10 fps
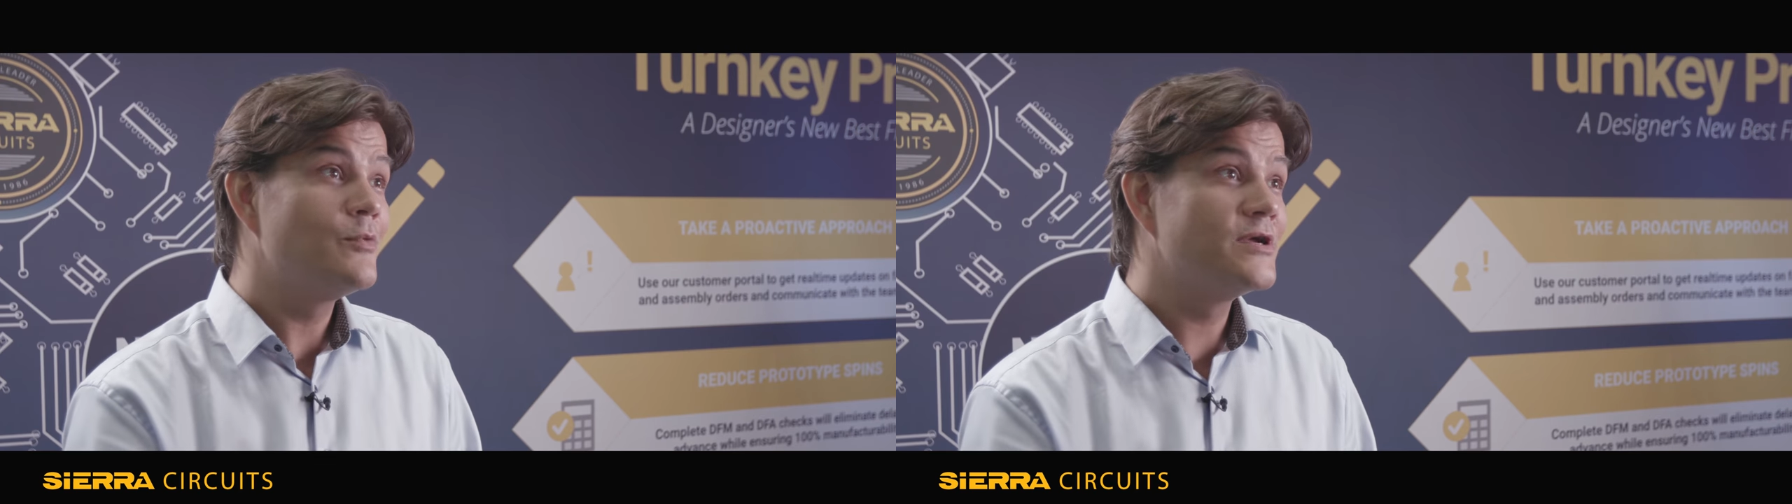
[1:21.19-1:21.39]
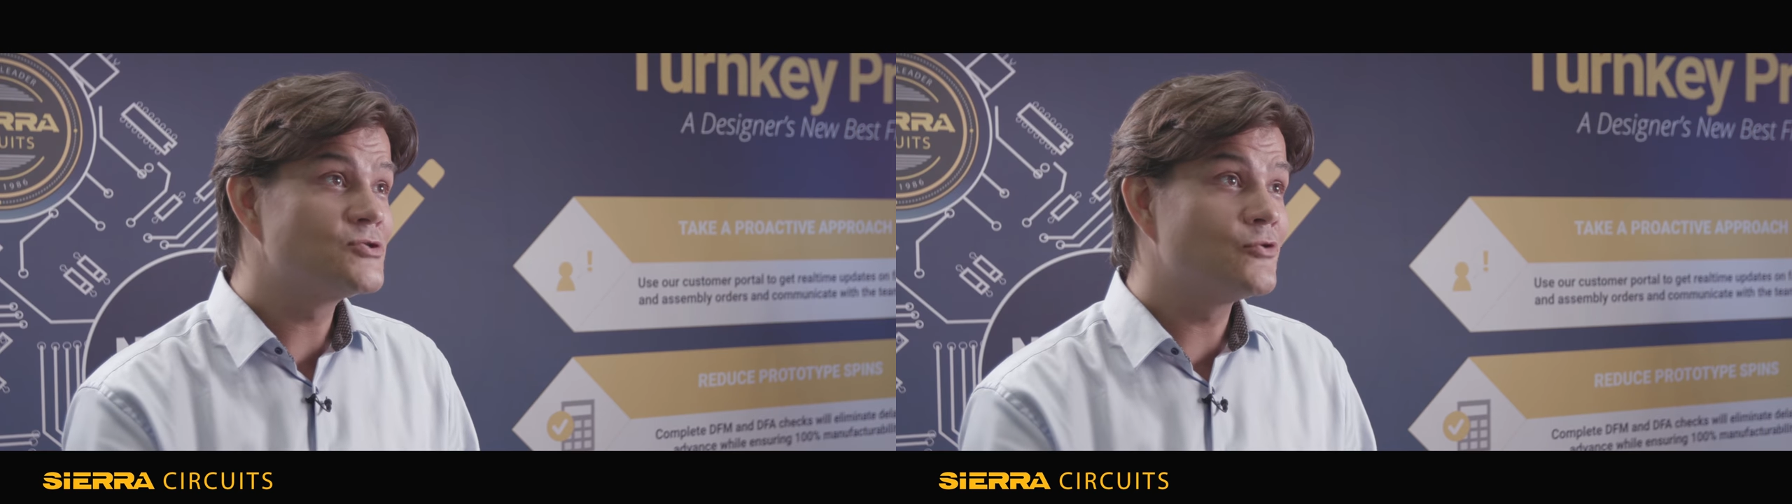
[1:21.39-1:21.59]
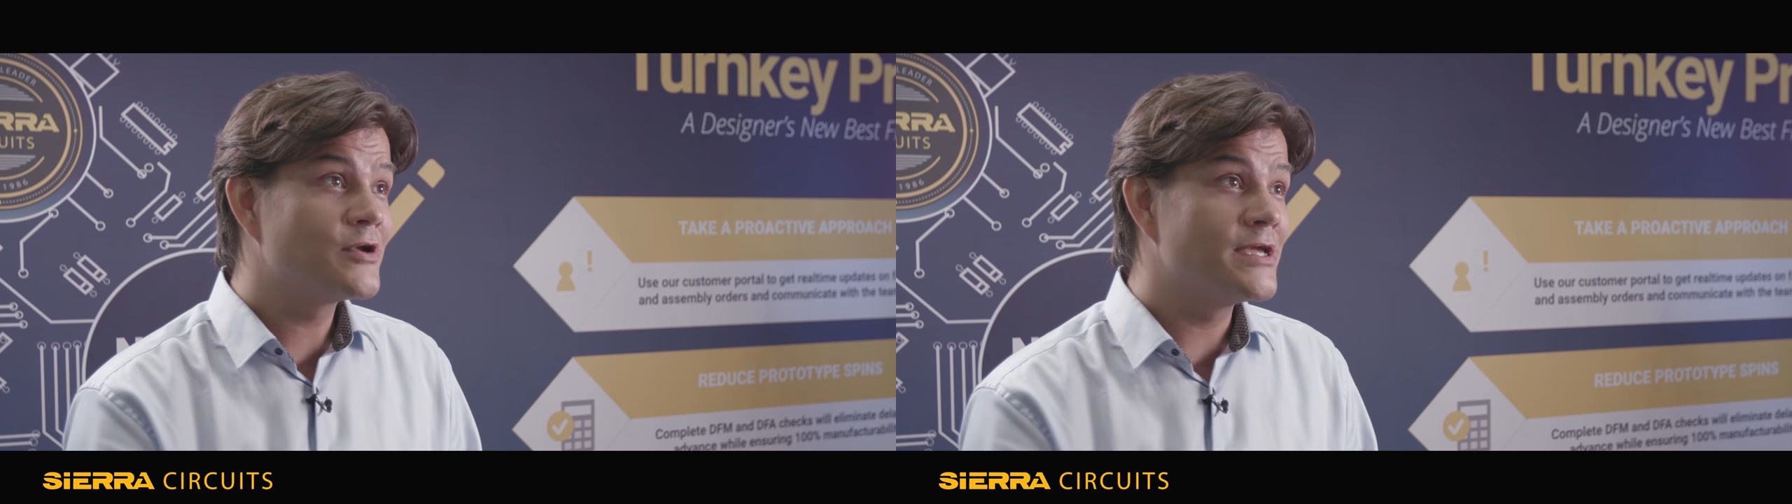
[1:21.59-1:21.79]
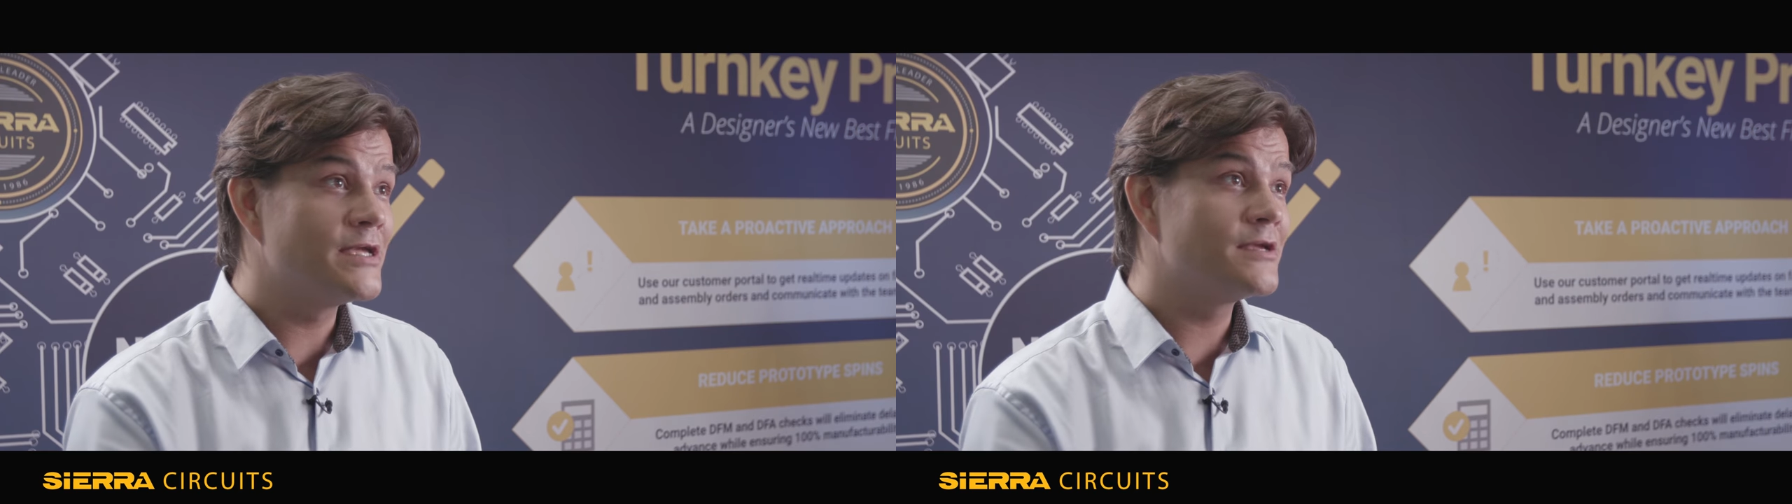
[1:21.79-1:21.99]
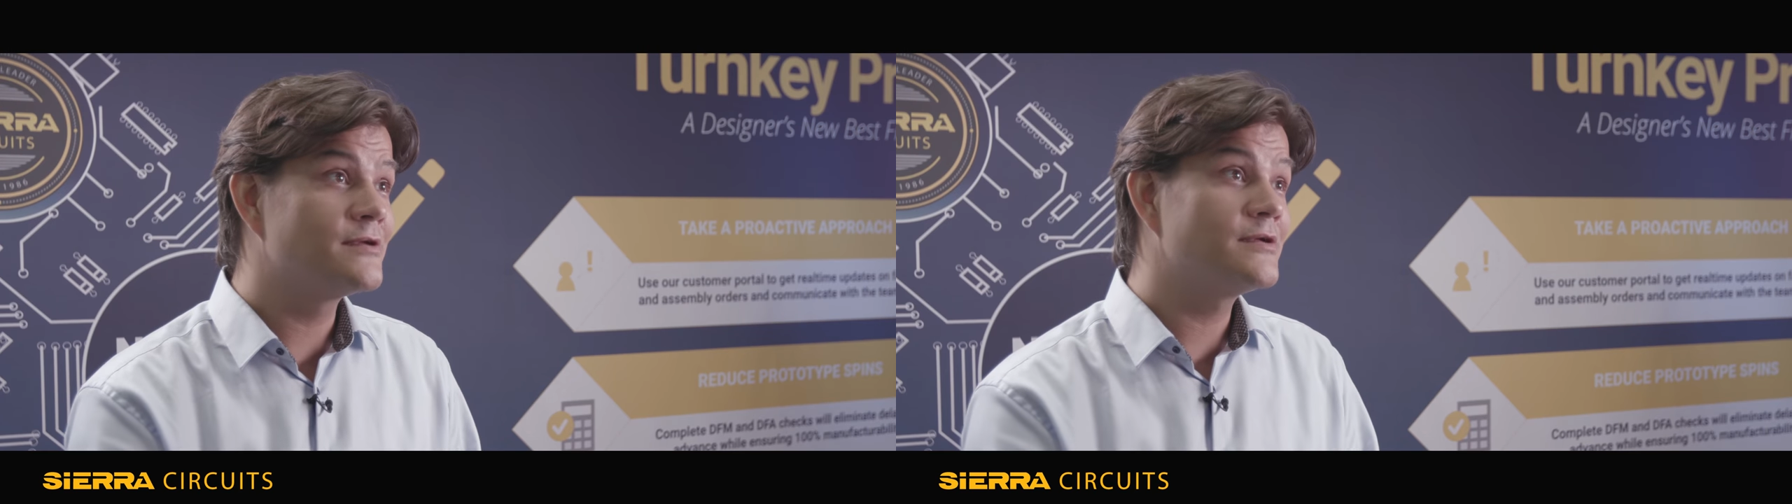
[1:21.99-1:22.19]
We're
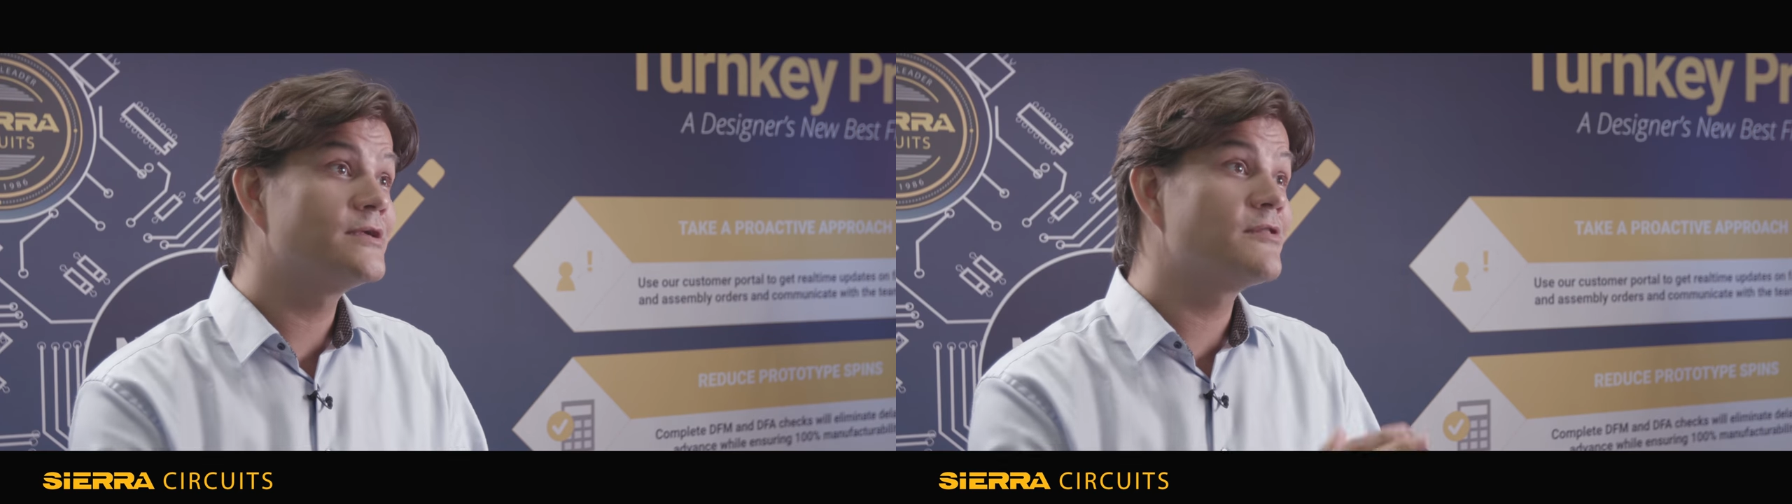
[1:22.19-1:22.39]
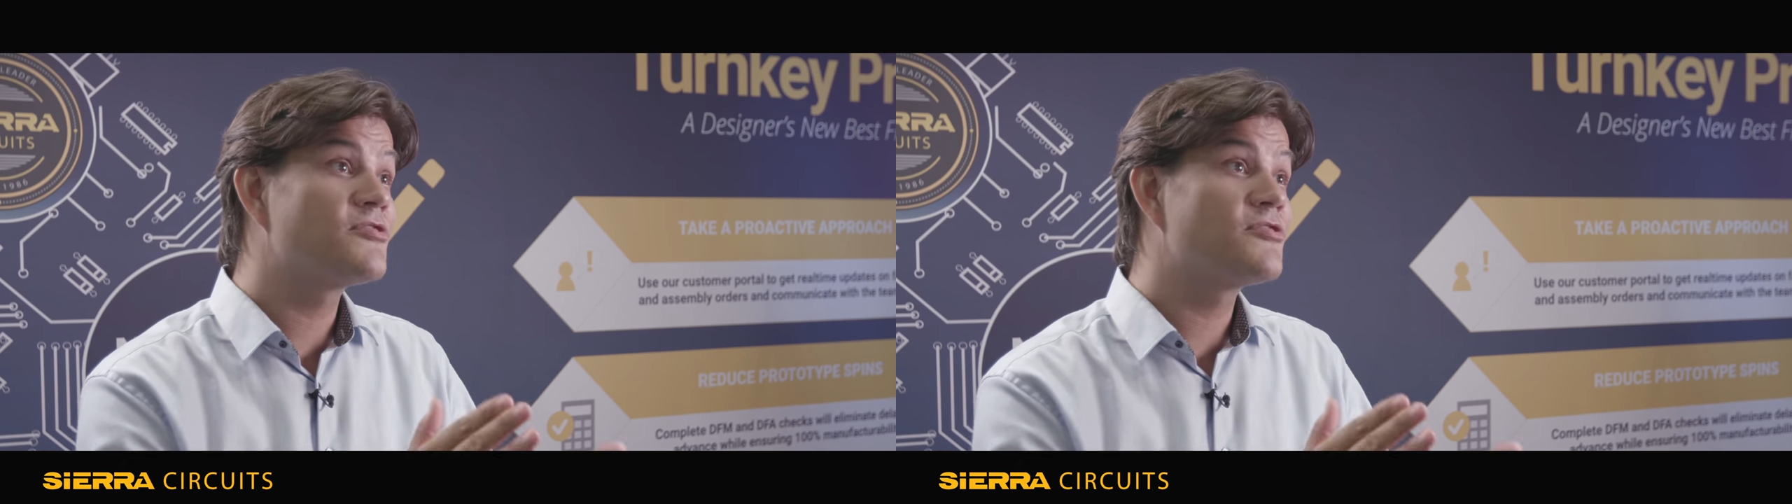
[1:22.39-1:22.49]
talking, you know,